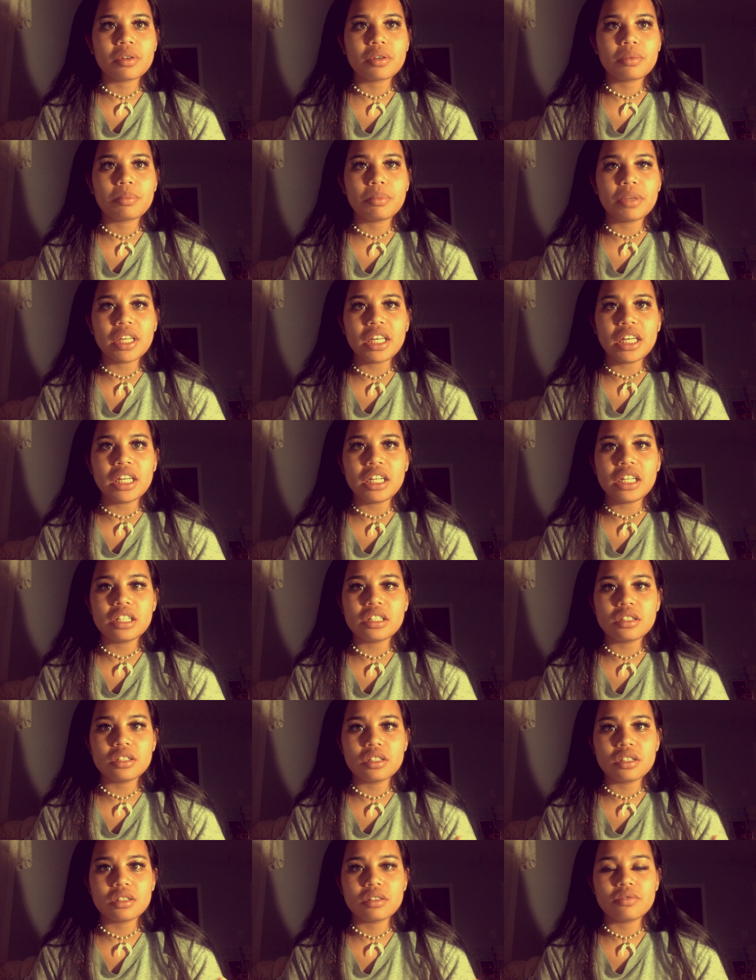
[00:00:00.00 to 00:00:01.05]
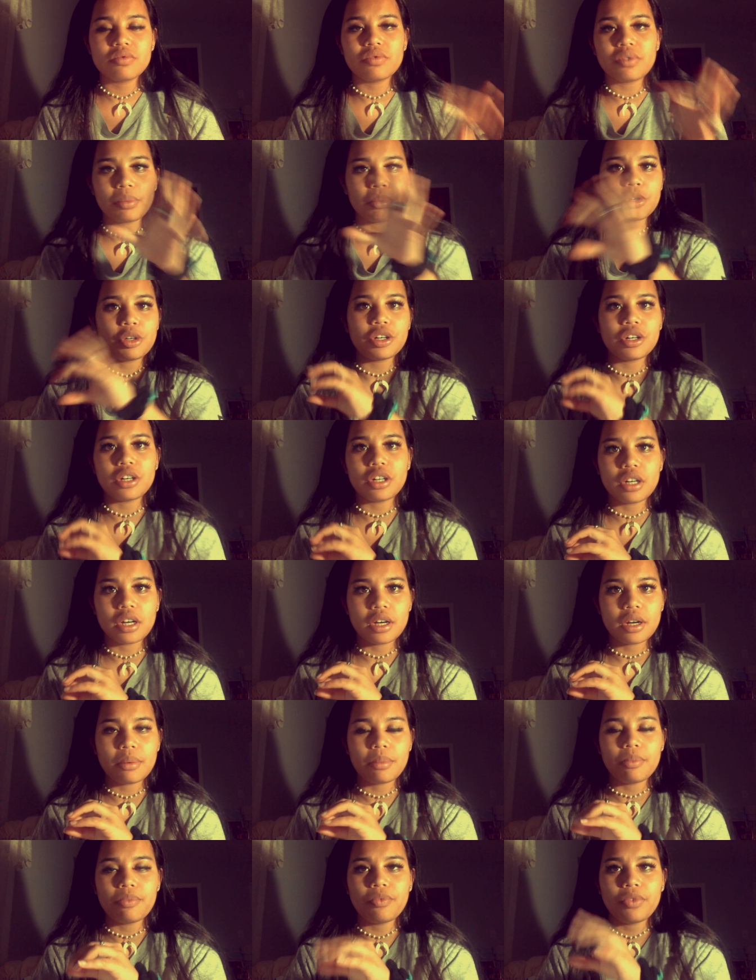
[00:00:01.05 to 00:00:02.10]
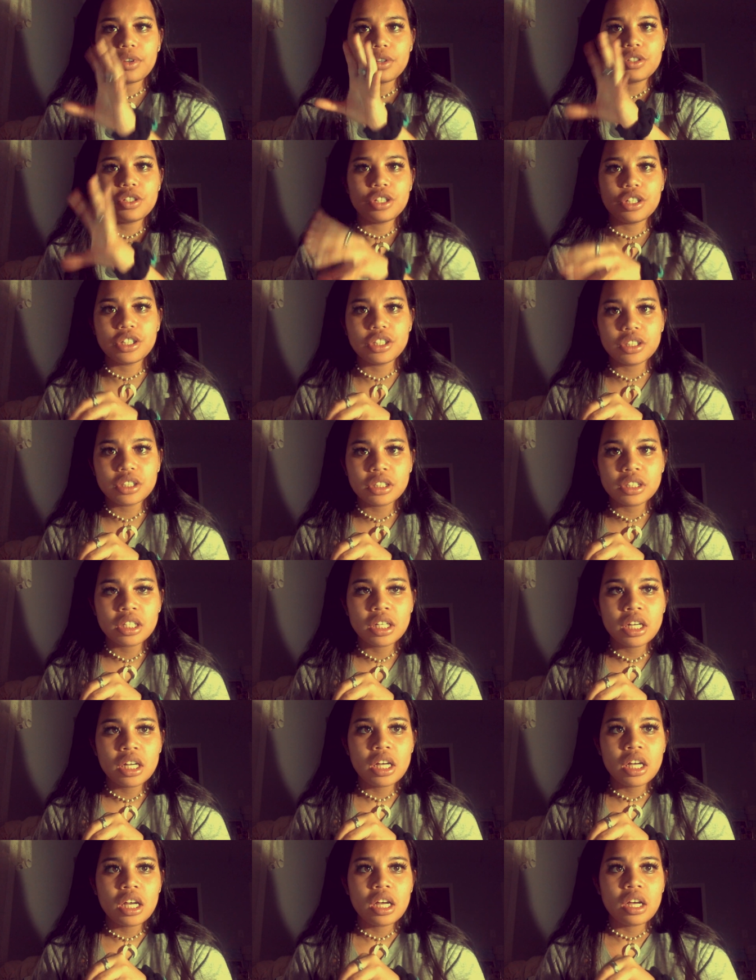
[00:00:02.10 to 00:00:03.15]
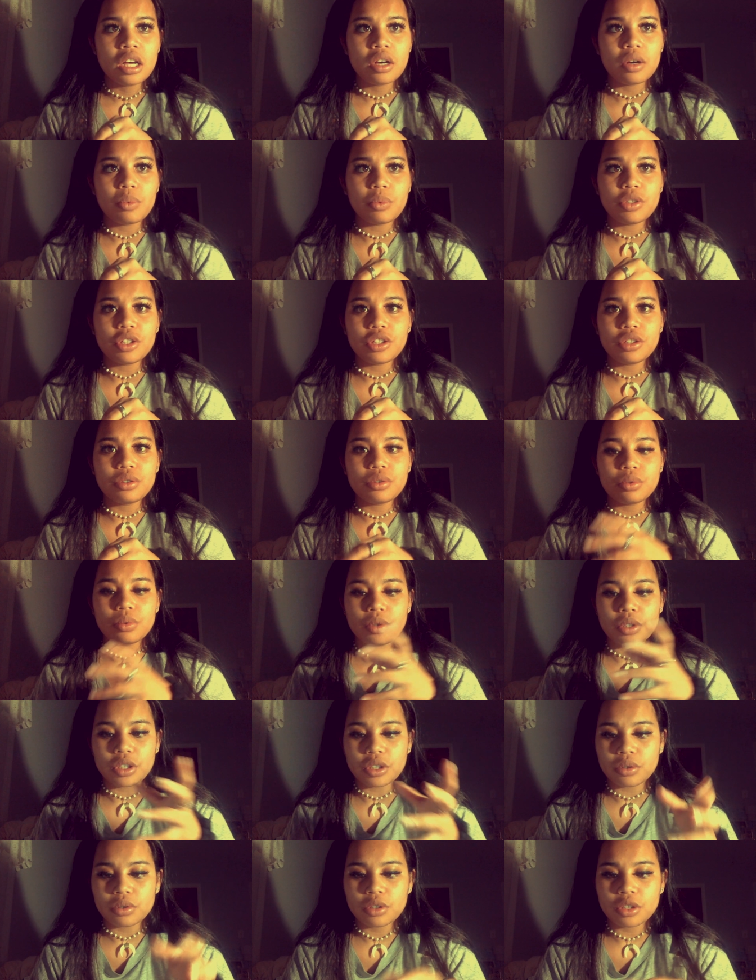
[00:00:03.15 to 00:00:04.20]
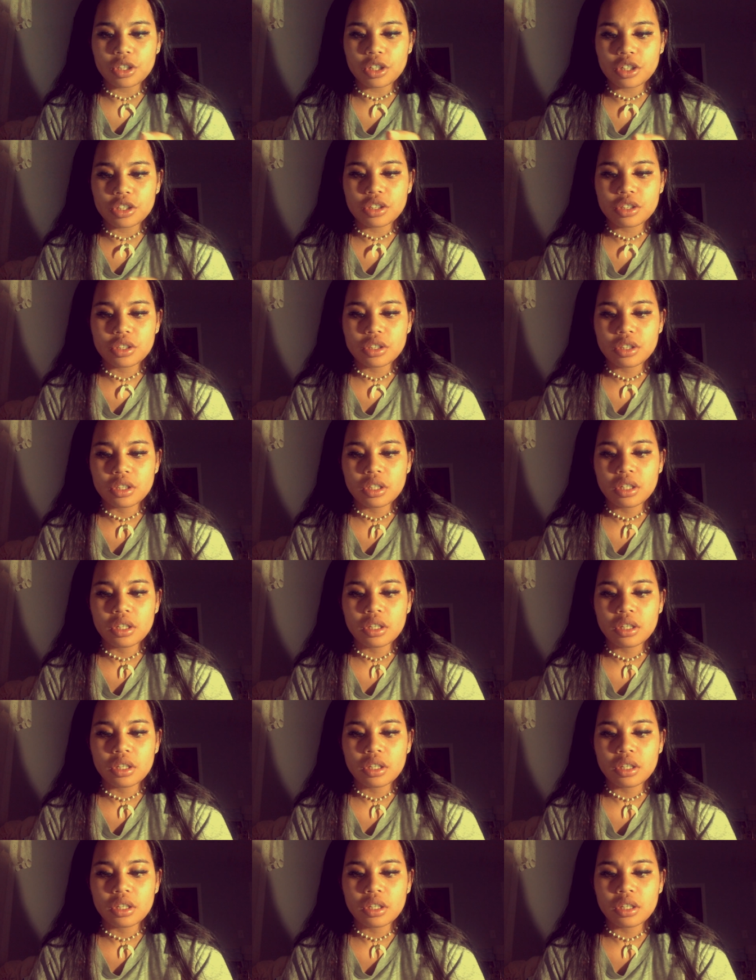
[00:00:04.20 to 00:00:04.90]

bikinis from your filters when you you know search